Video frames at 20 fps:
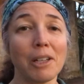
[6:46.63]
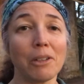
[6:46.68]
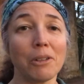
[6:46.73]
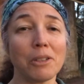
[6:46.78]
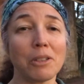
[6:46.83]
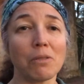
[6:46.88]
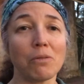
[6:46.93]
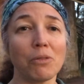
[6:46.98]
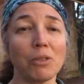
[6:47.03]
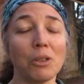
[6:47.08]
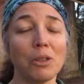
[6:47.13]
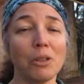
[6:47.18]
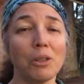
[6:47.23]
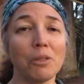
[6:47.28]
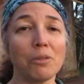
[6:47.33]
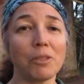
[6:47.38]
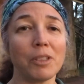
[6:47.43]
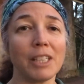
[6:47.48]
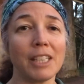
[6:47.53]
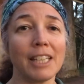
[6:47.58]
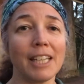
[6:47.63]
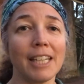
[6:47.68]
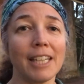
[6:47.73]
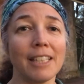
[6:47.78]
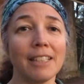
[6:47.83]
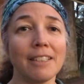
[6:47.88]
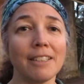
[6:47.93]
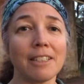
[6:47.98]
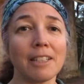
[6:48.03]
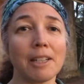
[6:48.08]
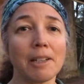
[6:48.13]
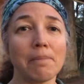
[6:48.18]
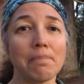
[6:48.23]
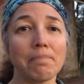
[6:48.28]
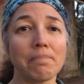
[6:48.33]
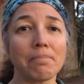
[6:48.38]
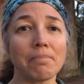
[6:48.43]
lots of food hopefully, and